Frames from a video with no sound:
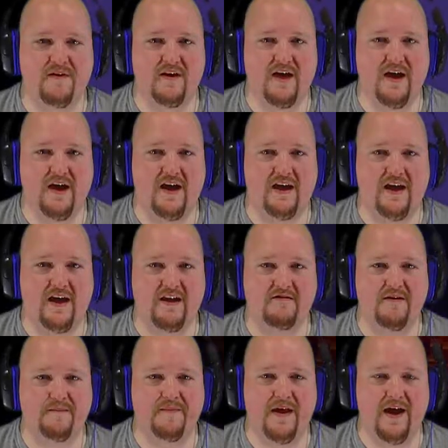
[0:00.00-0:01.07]
I can't go
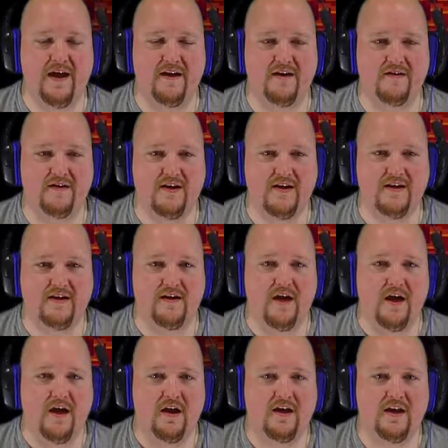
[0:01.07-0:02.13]
up that. Okay.
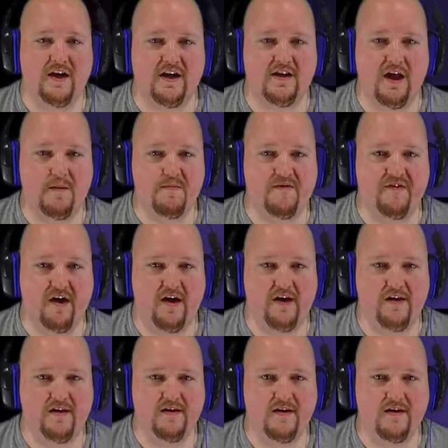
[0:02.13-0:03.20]
Can I climb the vine?